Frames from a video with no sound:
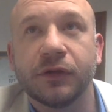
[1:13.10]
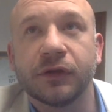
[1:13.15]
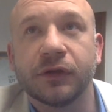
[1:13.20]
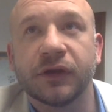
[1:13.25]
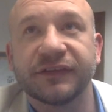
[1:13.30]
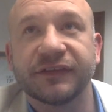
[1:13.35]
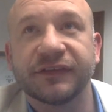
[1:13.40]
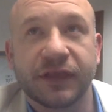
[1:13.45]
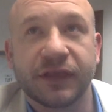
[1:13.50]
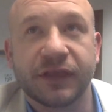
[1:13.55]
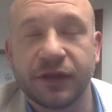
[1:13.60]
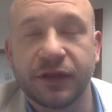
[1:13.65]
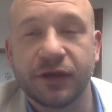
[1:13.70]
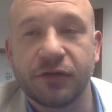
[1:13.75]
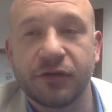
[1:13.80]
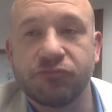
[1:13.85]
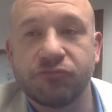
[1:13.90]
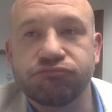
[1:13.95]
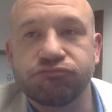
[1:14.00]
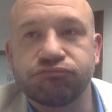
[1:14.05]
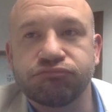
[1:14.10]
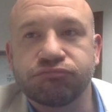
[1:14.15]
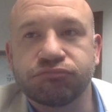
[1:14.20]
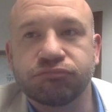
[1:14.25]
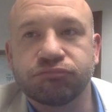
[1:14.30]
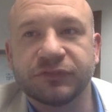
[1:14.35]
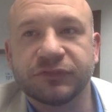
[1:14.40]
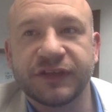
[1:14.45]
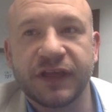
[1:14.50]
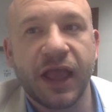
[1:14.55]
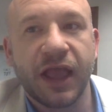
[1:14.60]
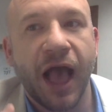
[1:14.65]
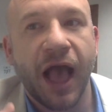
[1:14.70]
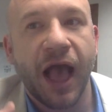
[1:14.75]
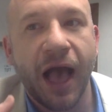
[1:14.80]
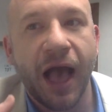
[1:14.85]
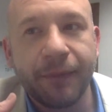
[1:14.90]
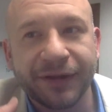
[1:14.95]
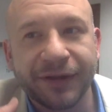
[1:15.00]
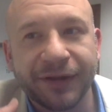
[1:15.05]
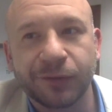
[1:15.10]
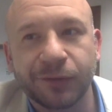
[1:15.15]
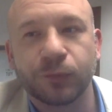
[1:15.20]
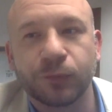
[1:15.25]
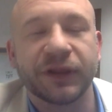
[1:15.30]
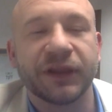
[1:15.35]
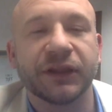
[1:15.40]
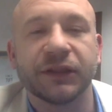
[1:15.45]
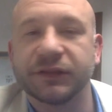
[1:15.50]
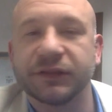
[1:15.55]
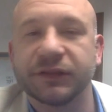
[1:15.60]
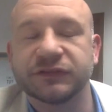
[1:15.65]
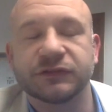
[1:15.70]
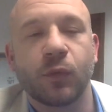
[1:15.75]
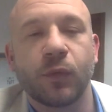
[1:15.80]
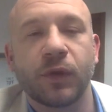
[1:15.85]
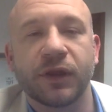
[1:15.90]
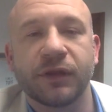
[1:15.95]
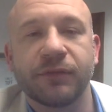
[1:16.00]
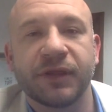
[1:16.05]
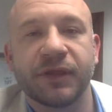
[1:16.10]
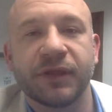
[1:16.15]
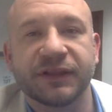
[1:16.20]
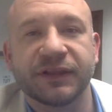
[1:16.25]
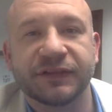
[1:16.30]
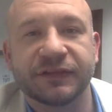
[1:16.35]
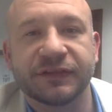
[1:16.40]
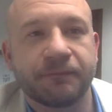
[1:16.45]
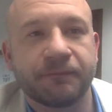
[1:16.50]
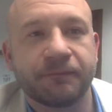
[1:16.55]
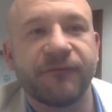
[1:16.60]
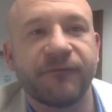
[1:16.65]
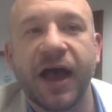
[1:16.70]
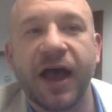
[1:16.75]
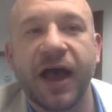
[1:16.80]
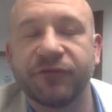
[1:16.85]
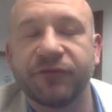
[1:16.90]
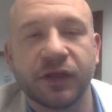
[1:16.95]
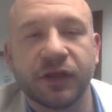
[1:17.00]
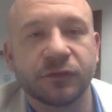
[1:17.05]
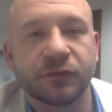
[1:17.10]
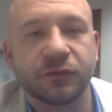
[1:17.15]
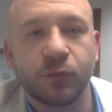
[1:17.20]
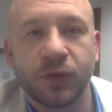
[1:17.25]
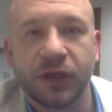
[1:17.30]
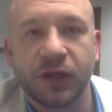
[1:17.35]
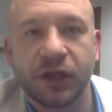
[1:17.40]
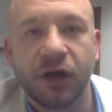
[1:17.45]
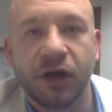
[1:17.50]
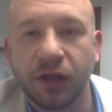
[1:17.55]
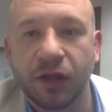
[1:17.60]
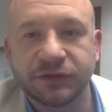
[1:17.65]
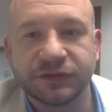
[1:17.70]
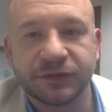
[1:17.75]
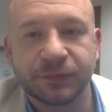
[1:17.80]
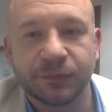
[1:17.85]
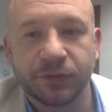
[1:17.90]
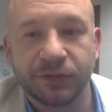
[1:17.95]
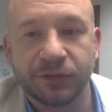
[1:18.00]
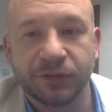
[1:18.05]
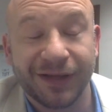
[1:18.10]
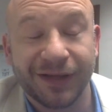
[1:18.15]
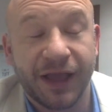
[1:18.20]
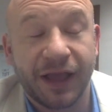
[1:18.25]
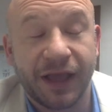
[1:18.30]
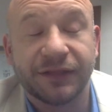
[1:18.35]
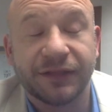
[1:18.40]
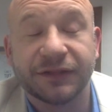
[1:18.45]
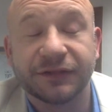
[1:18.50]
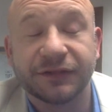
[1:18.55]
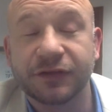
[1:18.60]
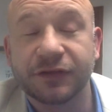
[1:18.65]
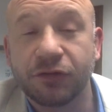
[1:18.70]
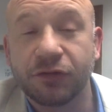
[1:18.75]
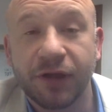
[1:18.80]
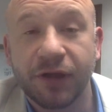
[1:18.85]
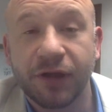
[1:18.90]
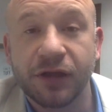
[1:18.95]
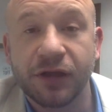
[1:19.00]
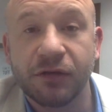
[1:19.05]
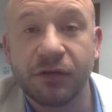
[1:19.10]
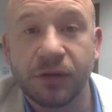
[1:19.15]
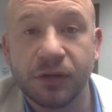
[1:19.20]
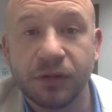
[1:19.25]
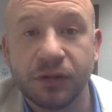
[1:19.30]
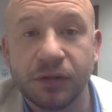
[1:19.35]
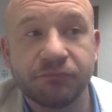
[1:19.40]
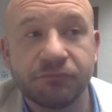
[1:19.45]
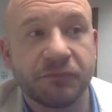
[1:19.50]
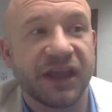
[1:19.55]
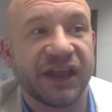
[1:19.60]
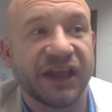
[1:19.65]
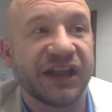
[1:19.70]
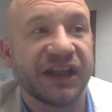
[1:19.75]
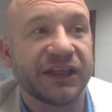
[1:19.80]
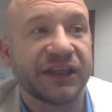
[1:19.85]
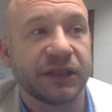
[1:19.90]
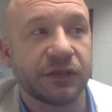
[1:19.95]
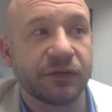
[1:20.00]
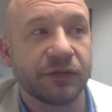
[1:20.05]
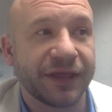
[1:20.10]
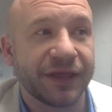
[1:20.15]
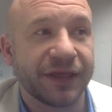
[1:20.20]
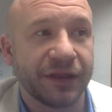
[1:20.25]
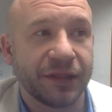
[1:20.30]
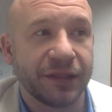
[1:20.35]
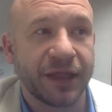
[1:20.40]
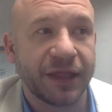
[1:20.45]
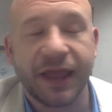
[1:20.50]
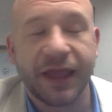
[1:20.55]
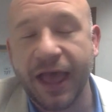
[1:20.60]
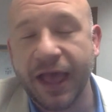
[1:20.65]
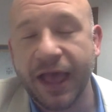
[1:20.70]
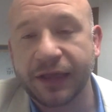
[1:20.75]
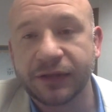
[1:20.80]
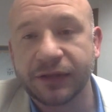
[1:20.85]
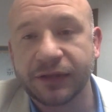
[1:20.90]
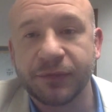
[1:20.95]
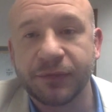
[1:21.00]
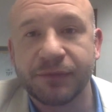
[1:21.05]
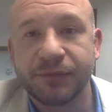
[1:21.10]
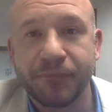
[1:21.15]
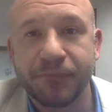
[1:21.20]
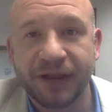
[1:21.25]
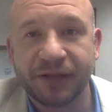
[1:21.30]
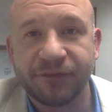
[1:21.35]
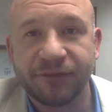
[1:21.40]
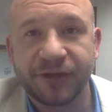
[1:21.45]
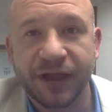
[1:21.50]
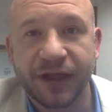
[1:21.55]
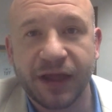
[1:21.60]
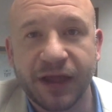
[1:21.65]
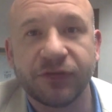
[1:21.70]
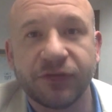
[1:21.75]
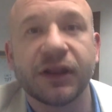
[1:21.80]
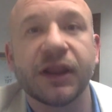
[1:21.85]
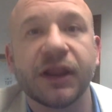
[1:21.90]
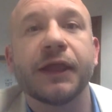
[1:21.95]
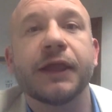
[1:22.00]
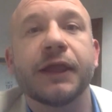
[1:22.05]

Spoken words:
as a kiddo, say, I'm going to read at least 20 minutes, 5 days a week, all summer long. I think that's a great goal, and I think you'll get a lot of academic benefit out of it.